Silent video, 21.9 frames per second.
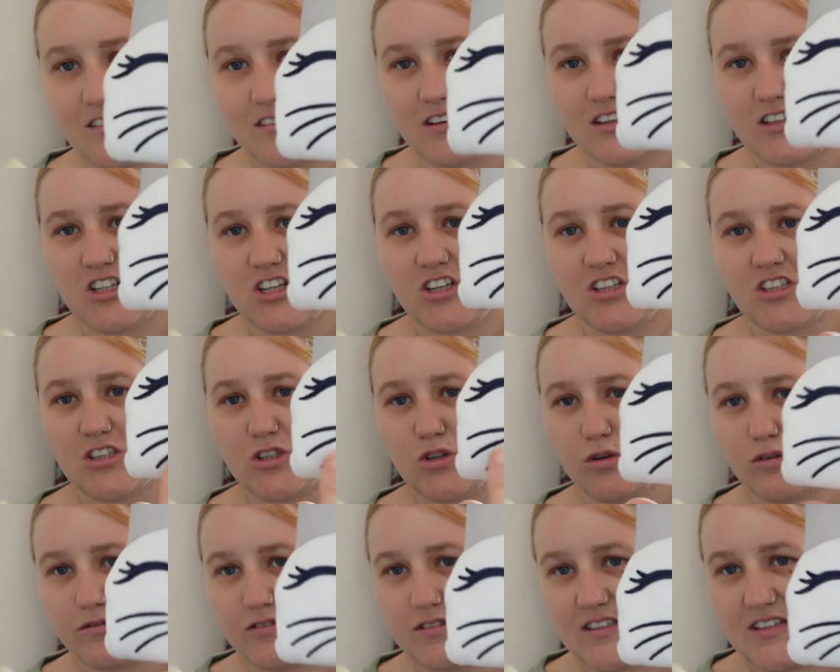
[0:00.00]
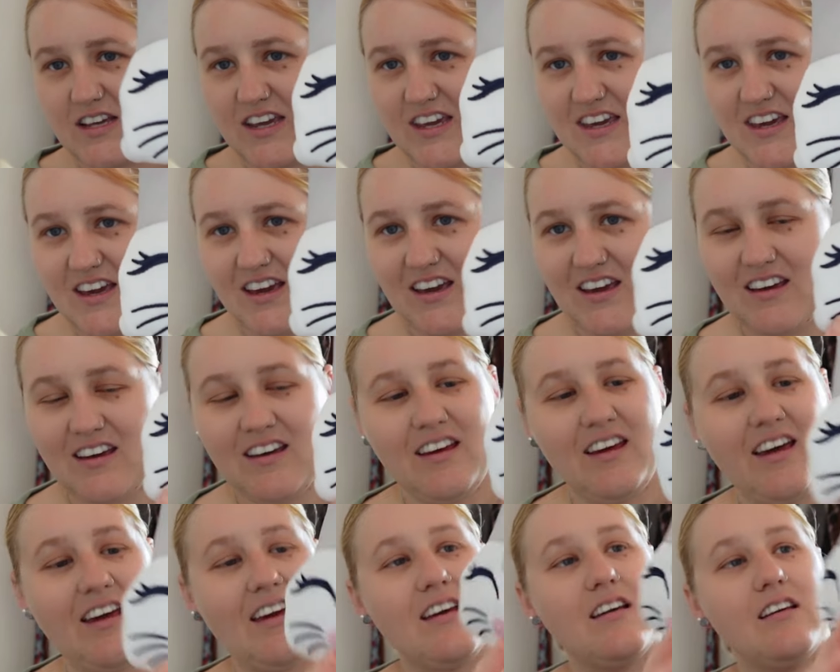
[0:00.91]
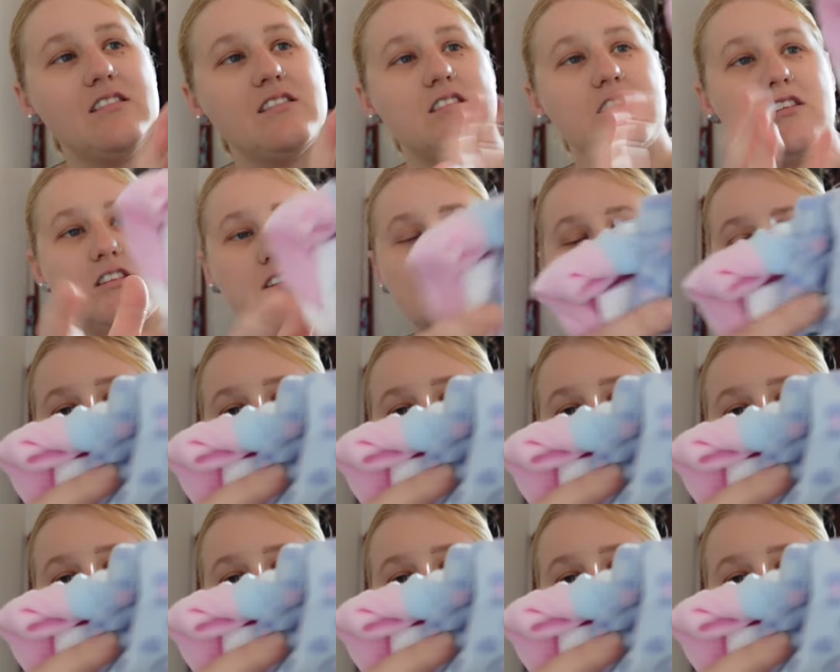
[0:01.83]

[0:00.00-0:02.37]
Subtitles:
because you can sort of see it. It's